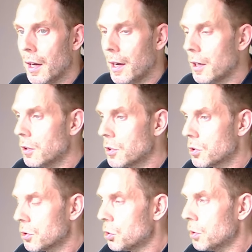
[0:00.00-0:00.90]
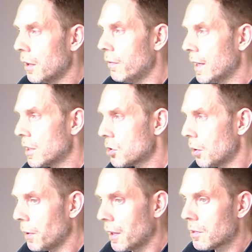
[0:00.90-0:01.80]
and also to advanced
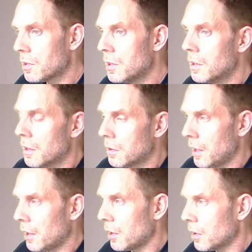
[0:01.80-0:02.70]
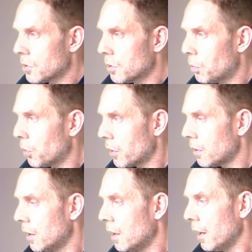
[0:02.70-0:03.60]
topics, technical
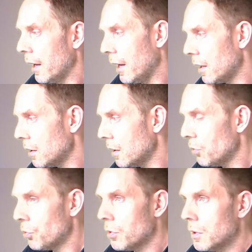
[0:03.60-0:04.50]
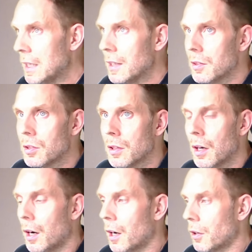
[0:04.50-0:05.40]
support, and if needed,
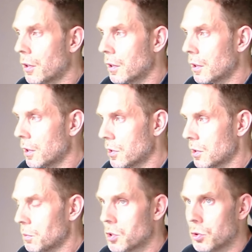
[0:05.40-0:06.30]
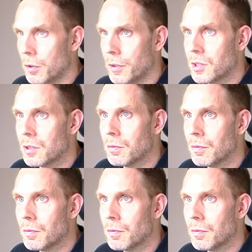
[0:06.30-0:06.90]
our customer service.